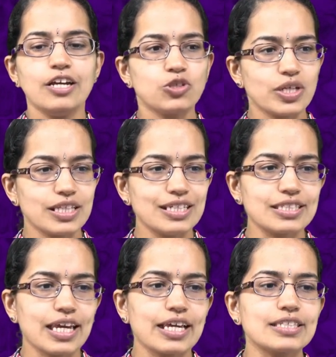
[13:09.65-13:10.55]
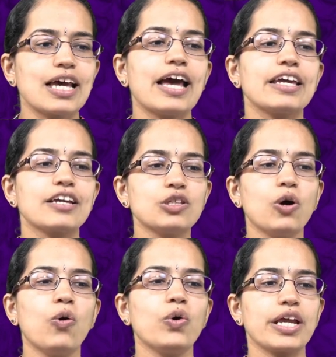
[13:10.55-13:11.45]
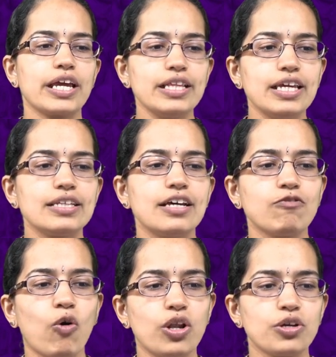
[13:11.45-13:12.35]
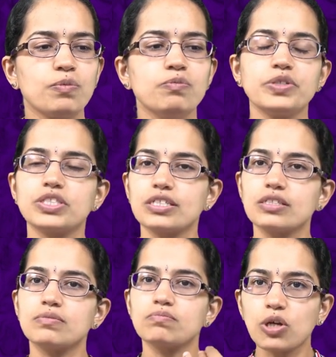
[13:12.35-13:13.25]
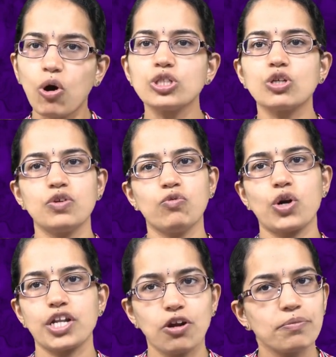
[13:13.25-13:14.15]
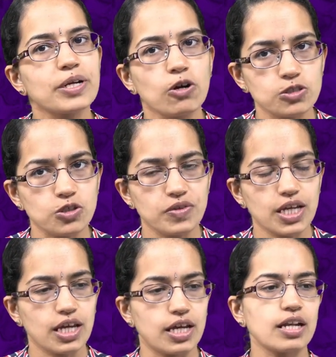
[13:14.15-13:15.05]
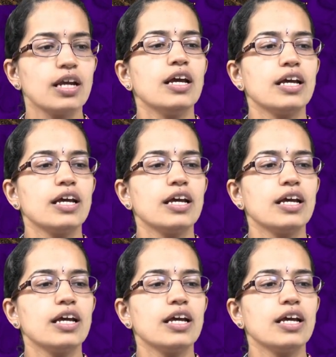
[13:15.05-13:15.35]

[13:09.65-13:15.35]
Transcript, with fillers: So in this case, I ignore any other volume which is because of the water or because of the air.